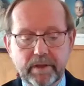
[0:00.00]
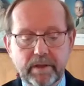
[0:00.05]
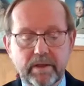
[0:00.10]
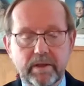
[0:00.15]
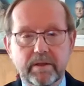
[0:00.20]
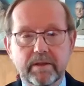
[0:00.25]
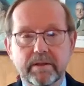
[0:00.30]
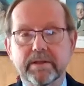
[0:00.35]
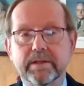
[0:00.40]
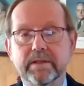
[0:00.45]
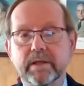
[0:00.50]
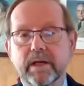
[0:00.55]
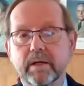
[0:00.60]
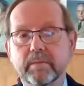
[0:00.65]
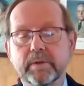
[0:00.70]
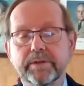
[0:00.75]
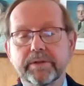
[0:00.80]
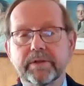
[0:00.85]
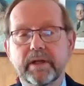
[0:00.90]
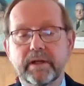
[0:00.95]
It is
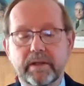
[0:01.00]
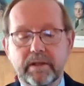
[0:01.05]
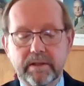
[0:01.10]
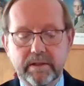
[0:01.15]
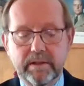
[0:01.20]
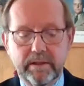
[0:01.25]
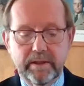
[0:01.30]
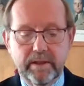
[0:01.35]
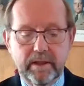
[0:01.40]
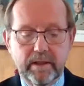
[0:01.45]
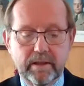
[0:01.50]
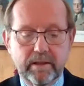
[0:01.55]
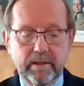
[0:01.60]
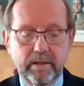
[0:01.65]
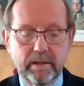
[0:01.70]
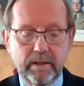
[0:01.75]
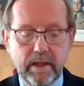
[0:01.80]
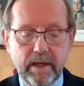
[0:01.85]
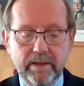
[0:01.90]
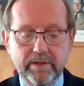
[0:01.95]
simultaneously a
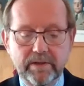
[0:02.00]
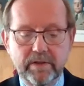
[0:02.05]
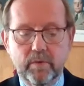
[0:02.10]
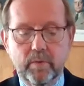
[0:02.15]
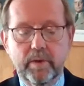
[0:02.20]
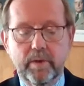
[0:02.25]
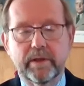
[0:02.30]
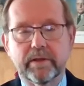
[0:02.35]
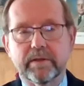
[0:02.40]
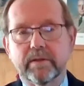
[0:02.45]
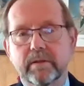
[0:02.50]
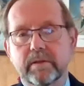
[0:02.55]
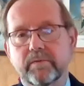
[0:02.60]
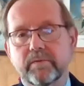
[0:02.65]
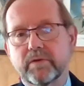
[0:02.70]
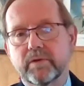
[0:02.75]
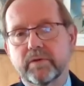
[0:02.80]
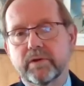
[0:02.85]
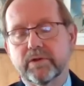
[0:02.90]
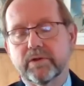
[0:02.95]
colossal waste of
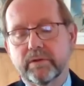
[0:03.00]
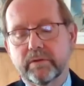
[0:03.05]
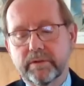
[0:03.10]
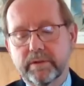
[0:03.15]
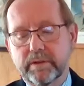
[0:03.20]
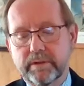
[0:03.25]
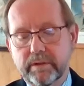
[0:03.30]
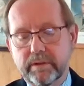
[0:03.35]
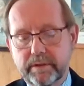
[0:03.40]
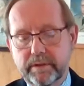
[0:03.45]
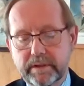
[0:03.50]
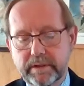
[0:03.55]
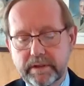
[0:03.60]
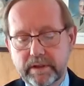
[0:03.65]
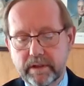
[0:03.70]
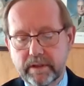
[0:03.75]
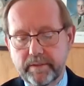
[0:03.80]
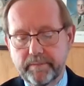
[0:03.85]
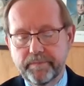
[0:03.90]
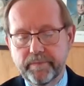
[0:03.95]
judicial and attorney
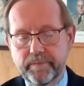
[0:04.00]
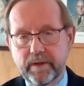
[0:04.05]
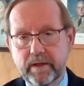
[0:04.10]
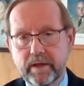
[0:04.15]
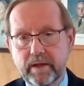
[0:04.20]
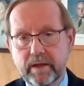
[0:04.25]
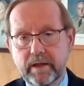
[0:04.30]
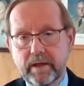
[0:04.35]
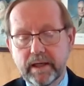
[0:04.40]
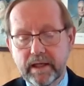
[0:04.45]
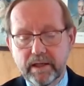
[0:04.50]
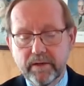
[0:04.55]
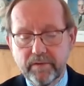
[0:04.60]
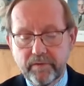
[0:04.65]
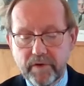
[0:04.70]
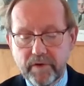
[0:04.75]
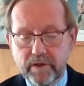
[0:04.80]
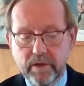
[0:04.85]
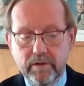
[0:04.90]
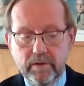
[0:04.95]
time and a
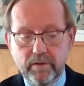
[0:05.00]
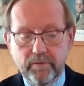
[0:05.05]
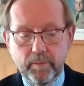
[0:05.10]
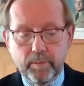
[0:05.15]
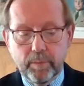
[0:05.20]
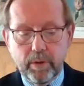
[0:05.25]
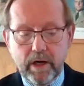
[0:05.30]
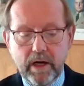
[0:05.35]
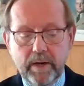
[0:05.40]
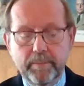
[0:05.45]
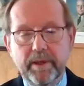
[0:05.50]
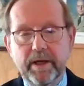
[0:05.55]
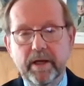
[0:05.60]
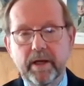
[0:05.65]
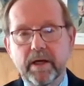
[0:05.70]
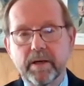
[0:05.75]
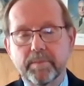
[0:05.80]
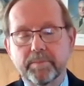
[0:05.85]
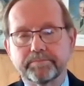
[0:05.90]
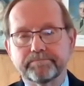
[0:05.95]
vehicle for propping
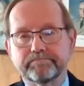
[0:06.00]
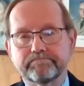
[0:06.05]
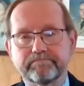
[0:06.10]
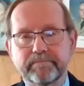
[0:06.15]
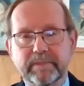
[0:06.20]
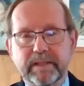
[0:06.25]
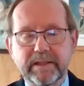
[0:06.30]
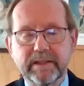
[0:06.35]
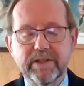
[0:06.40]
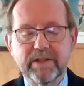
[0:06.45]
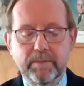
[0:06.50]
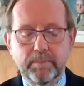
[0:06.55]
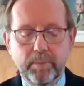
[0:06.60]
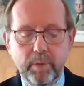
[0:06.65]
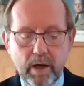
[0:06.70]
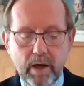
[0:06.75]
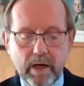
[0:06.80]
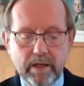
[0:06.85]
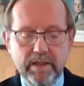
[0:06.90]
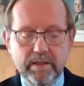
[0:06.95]
up at least
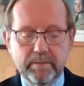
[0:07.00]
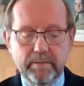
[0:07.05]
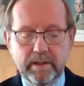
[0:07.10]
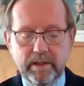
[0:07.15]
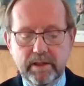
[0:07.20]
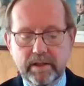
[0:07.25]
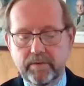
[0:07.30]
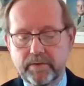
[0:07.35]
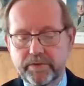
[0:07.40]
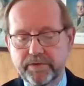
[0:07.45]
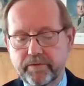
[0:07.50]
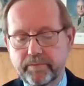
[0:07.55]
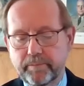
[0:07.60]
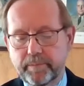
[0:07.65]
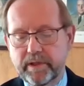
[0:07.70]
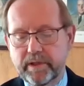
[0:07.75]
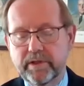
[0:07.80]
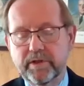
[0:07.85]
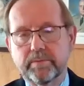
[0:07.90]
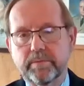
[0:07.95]
approximate levels of
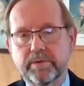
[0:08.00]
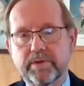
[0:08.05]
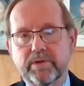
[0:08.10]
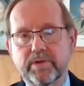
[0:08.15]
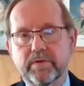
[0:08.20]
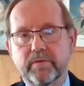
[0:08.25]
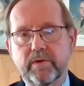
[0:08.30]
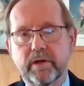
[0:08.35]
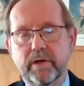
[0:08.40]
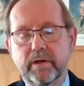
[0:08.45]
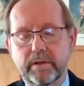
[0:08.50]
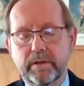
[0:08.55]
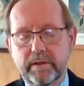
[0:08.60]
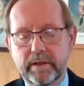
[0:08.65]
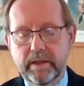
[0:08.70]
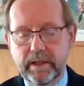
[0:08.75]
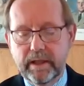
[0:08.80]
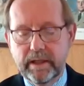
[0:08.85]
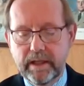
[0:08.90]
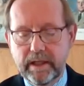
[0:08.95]
punishment severity
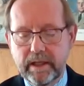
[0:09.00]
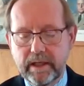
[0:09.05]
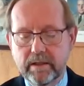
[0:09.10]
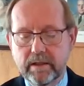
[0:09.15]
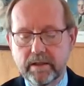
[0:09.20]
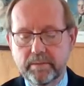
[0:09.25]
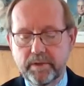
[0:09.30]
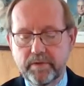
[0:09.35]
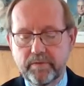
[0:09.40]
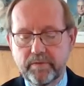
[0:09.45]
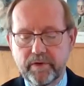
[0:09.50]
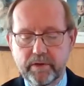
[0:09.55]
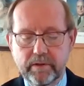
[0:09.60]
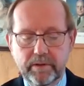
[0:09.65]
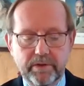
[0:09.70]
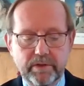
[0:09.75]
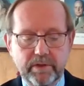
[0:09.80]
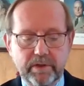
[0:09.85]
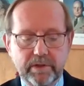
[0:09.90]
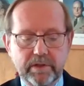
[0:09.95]
that cannot be
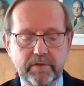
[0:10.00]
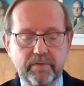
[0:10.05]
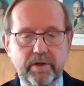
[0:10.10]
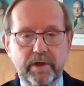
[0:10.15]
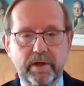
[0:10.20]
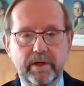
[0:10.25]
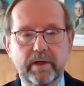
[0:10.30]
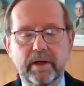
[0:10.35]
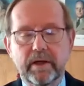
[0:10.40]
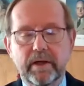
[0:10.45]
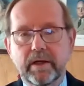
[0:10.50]
fairly justified,